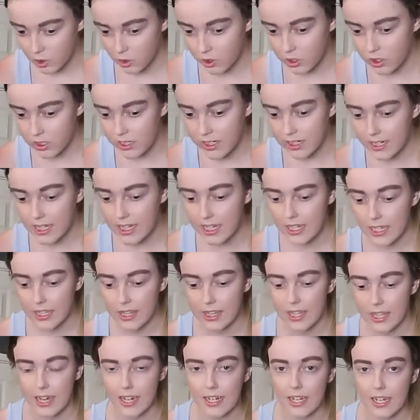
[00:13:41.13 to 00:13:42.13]

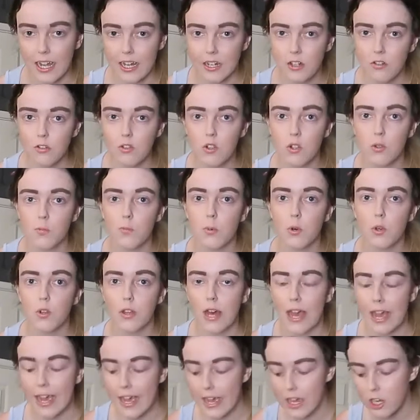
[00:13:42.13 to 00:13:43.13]
underneath I kind of just put
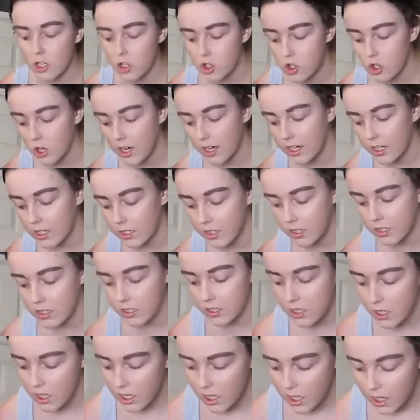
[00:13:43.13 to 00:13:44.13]
the hair
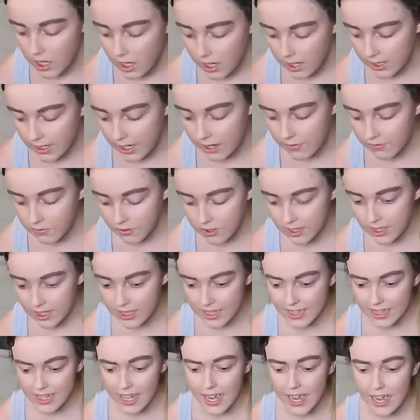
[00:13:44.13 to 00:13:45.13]
straighteners and
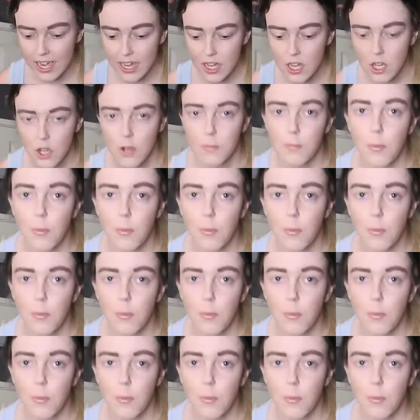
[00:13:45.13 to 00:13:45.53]
everything there,